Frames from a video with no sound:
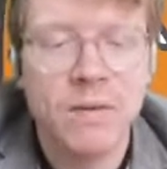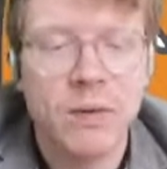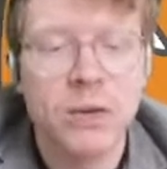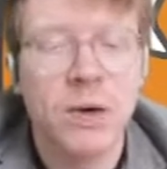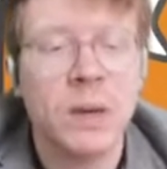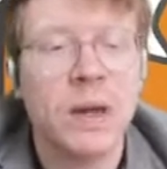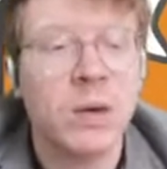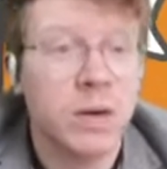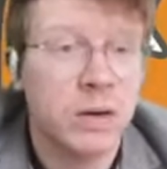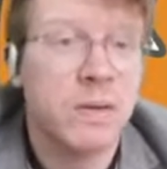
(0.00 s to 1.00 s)
of your
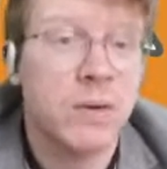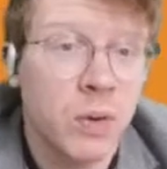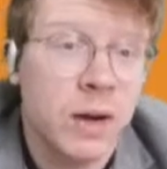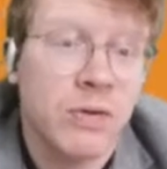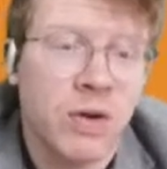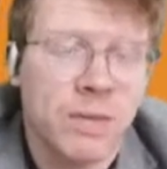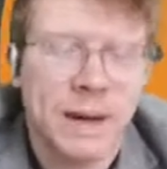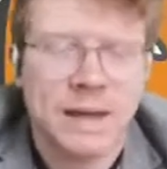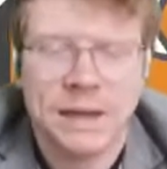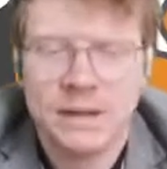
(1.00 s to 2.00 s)
solenoid, of your
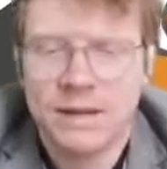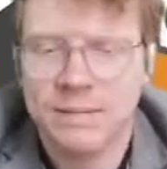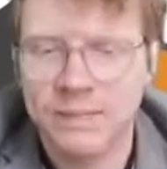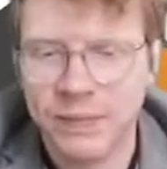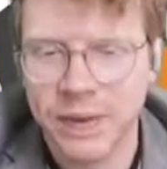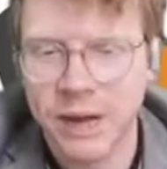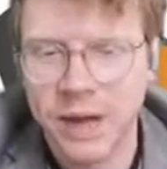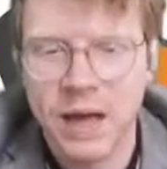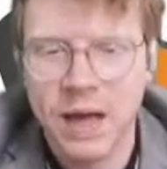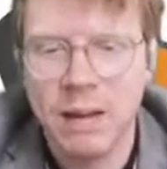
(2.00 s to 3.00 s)
electromagnet.
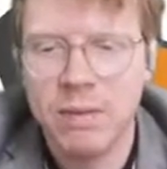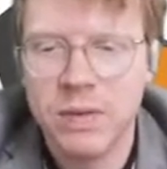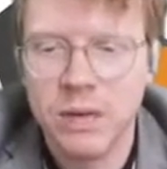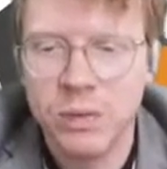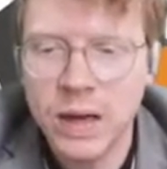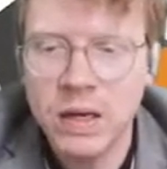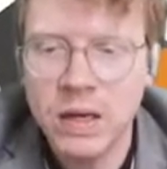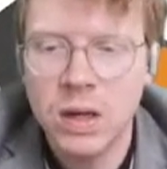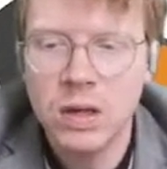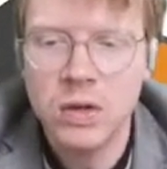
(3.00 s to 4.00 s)
So
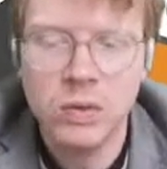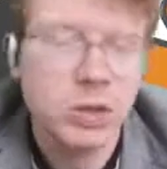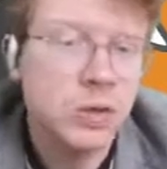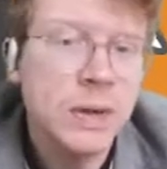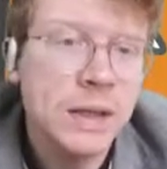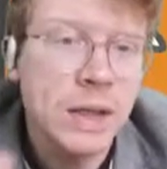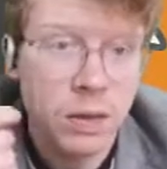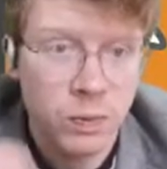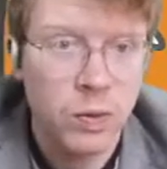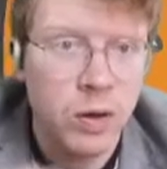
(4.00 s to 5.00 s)
when you're doing this